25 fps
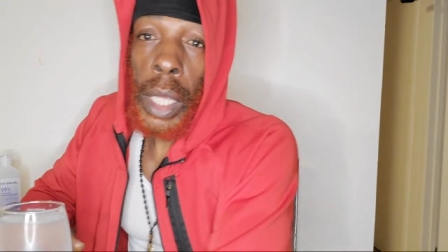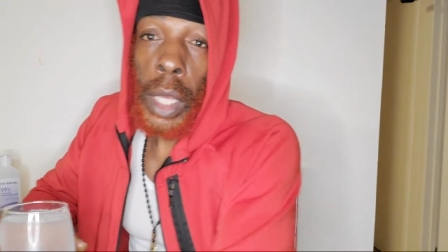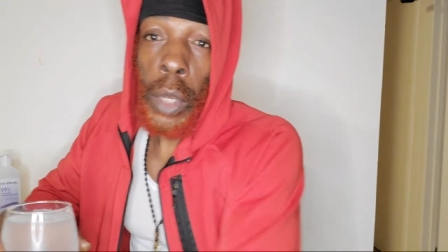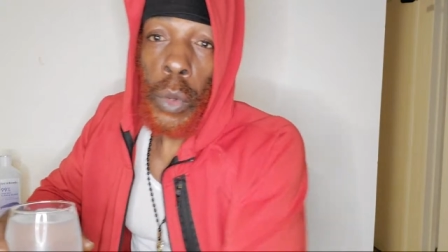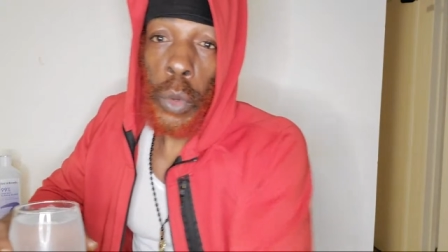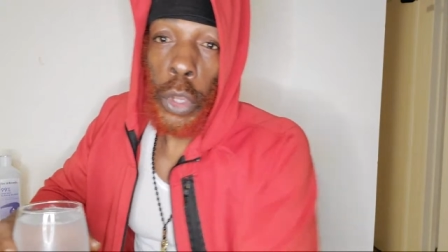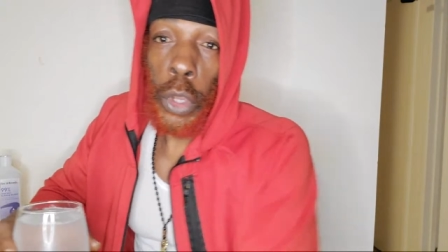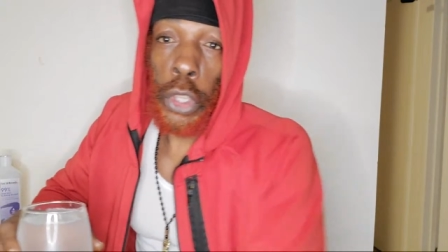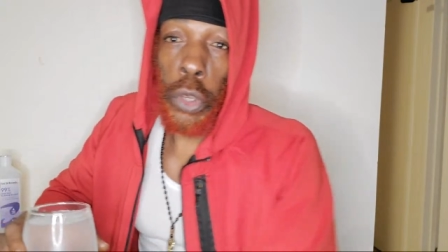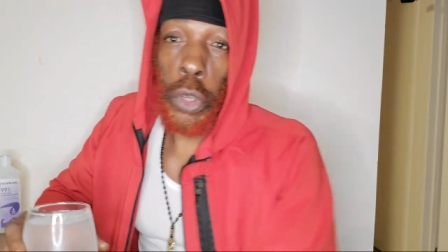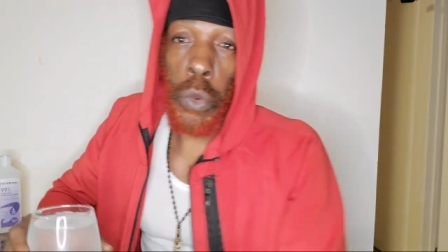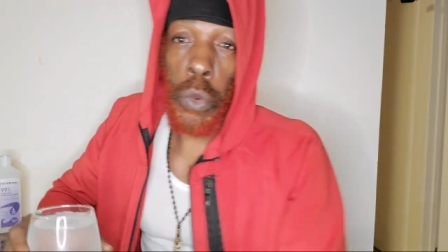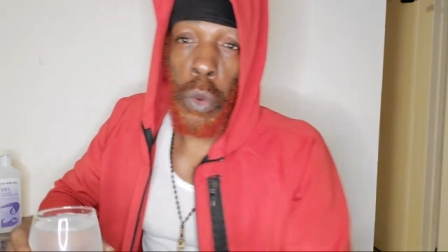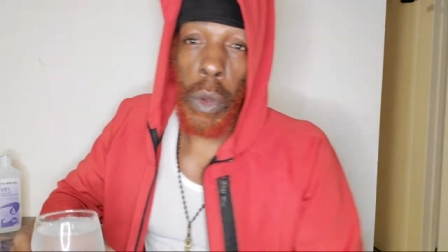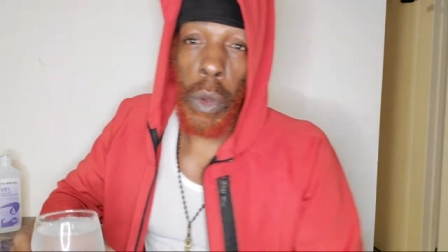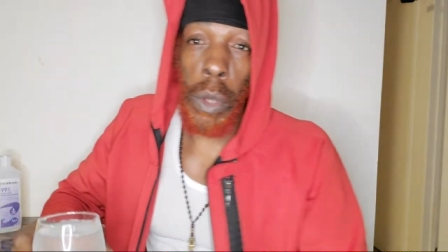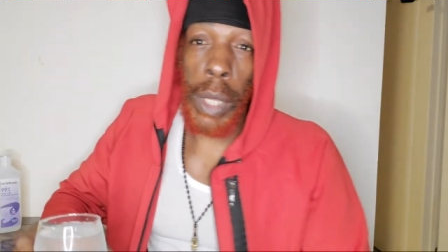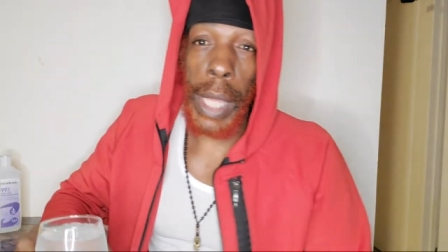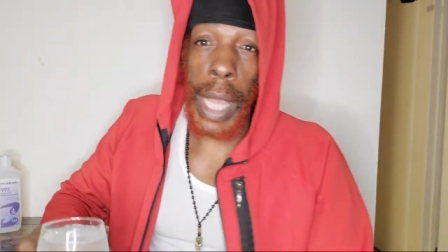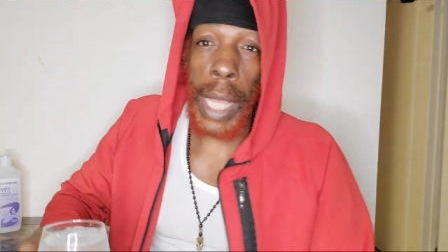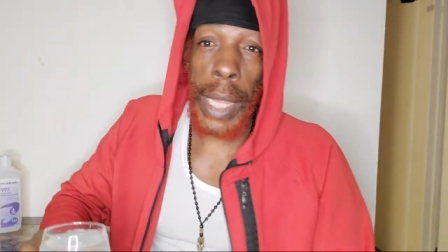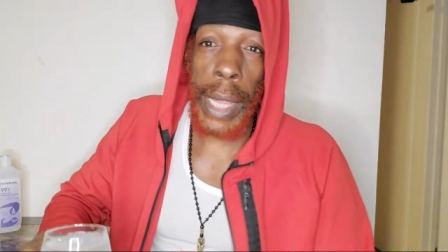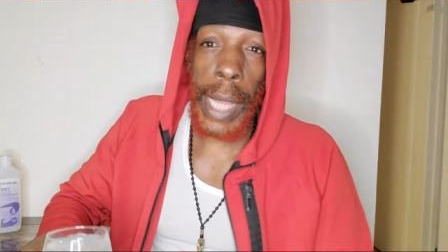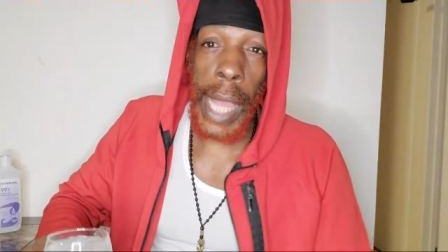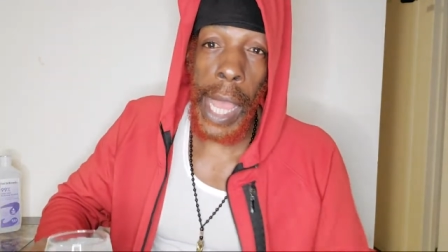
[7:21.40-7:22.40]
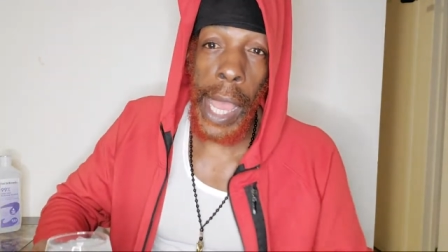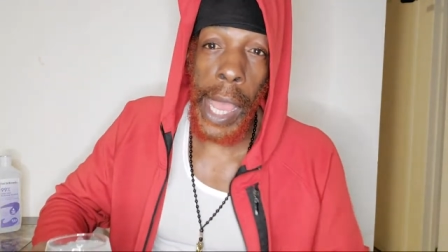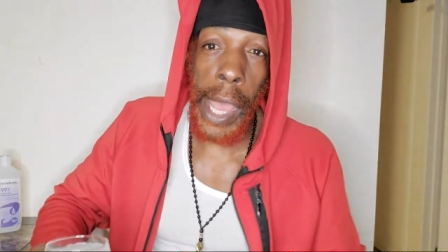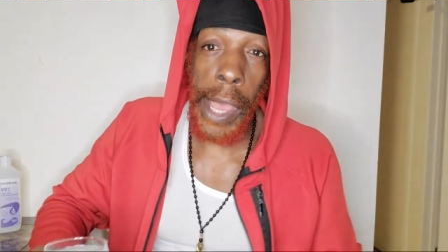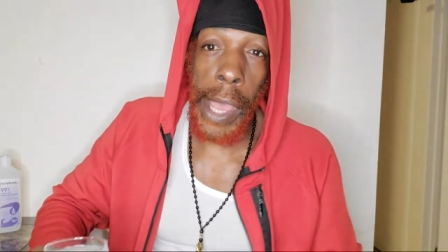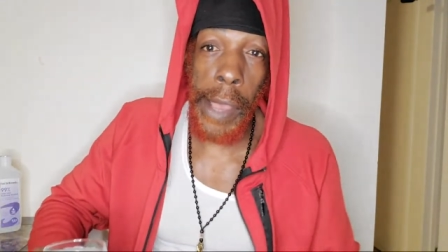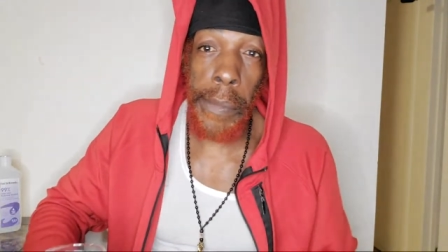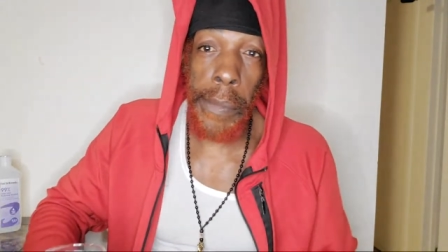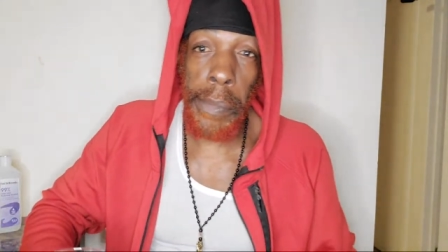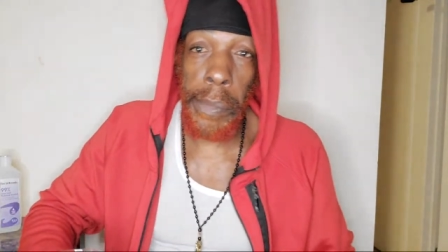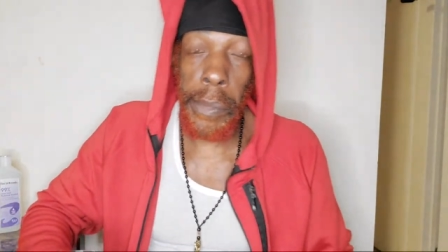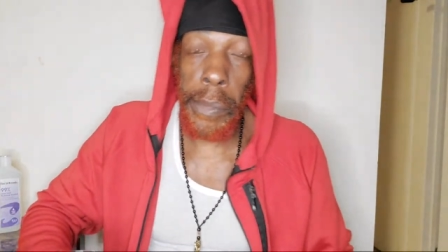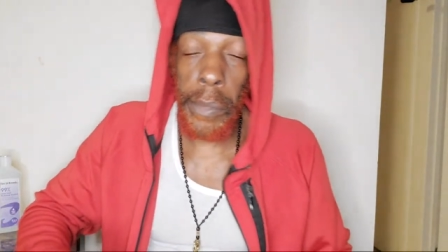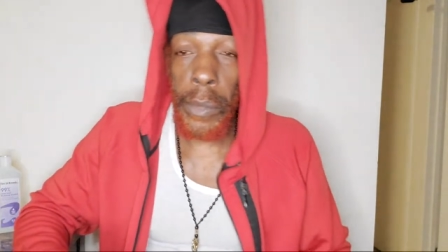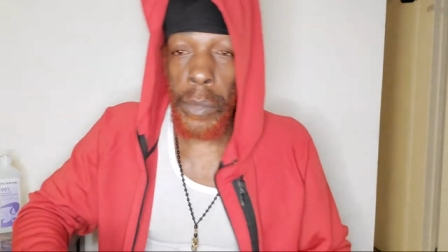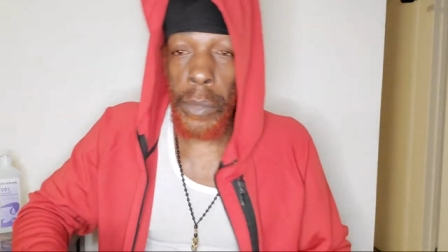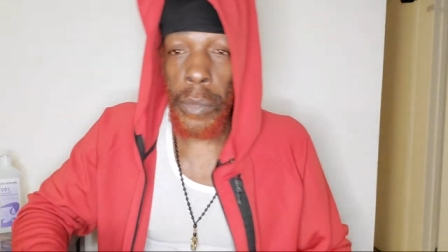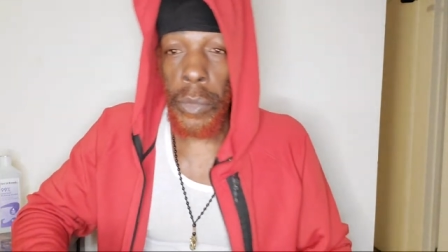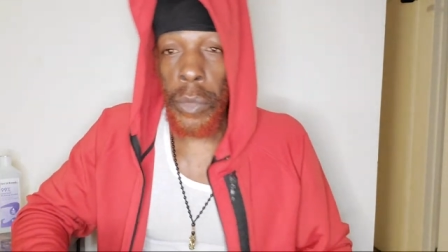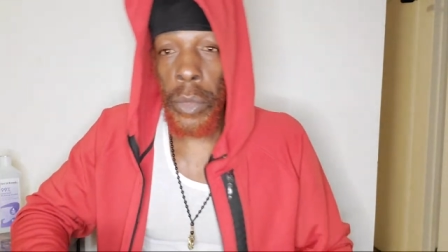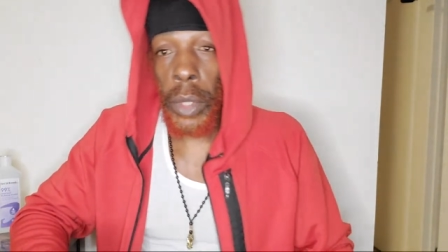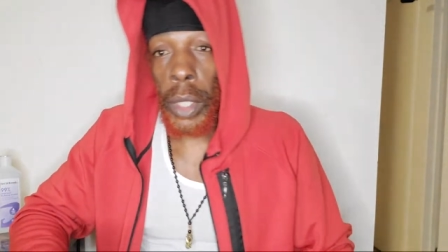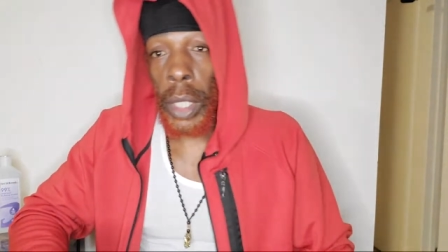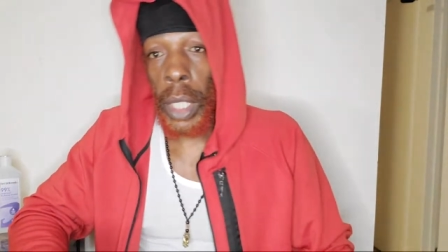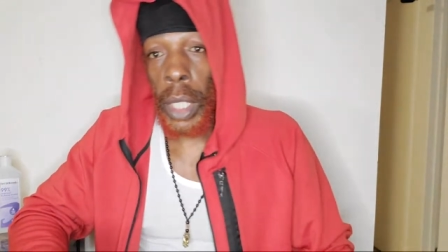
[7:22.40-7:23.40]
that lime,
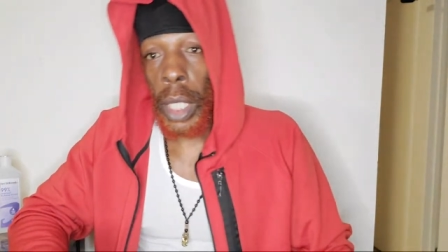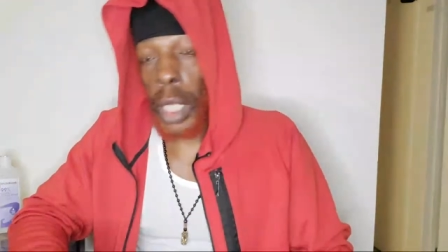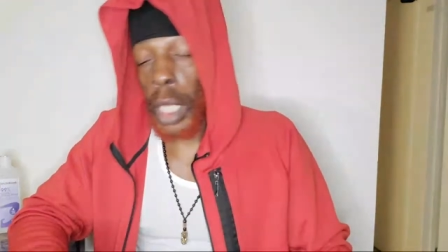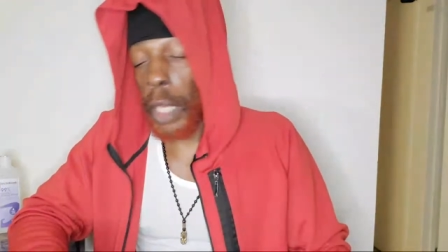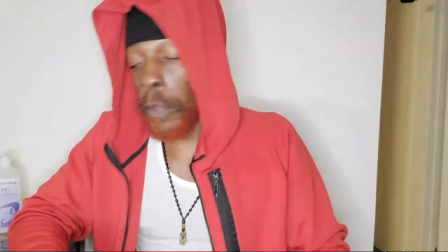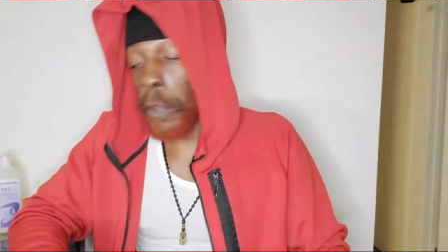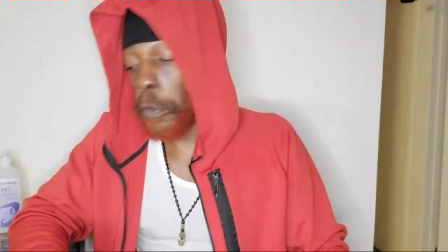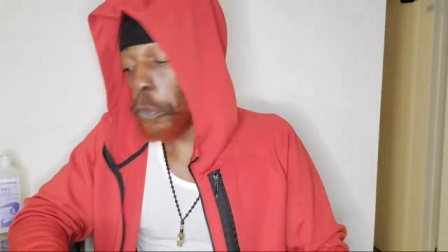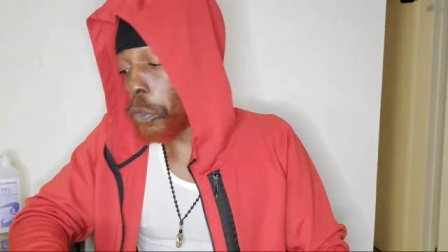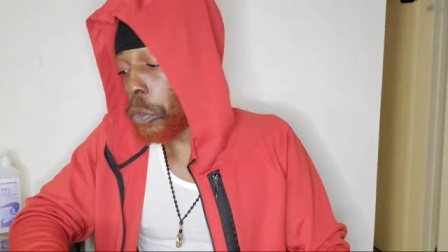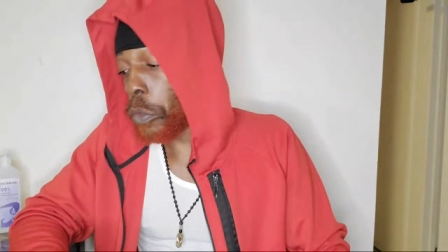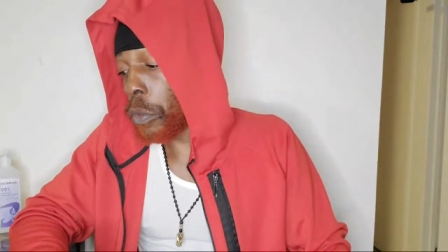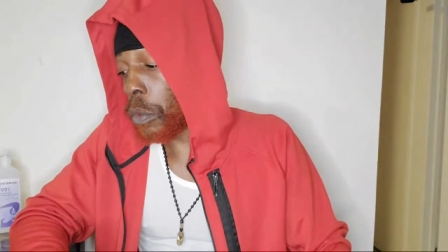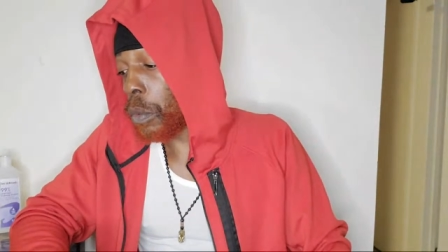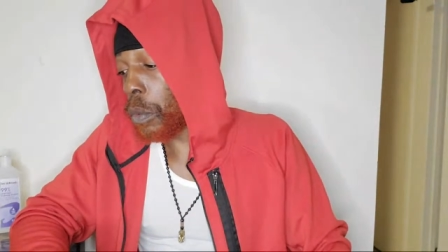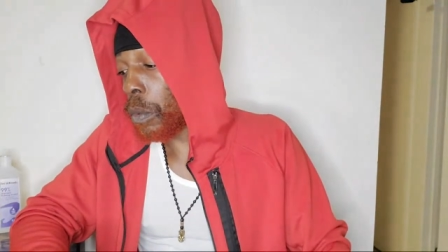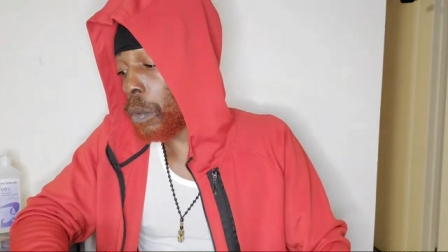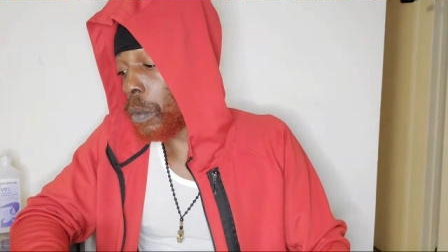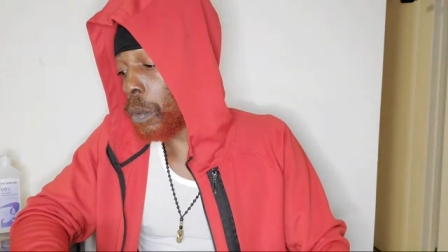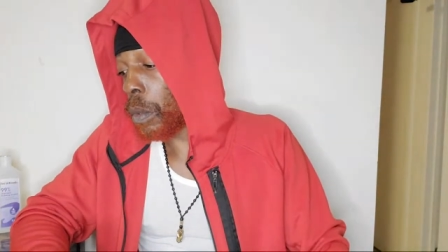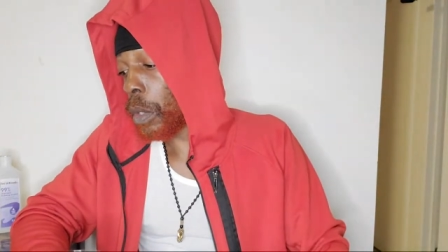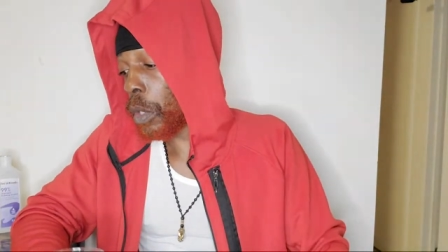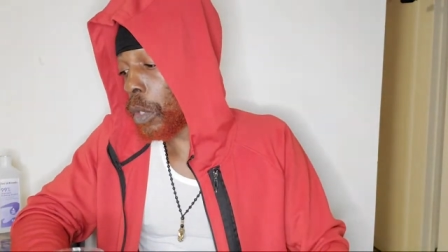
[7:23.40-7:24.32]
if you